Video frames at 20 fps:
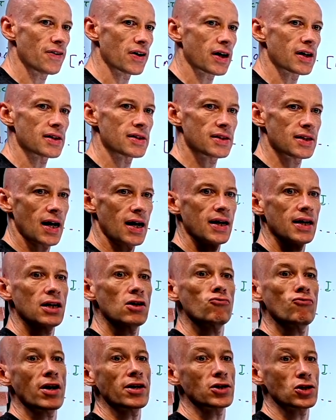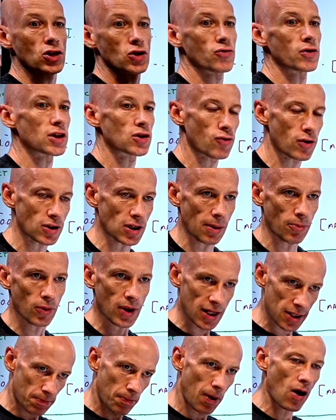for container registries, for example,
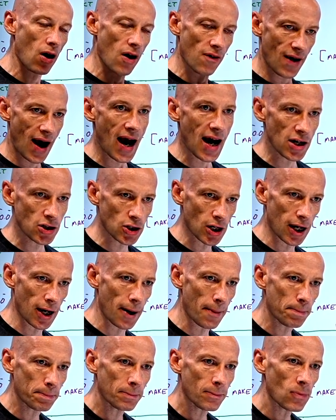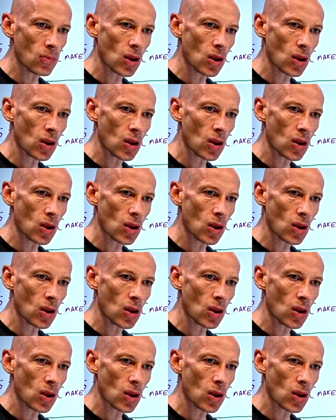that's part of Azure,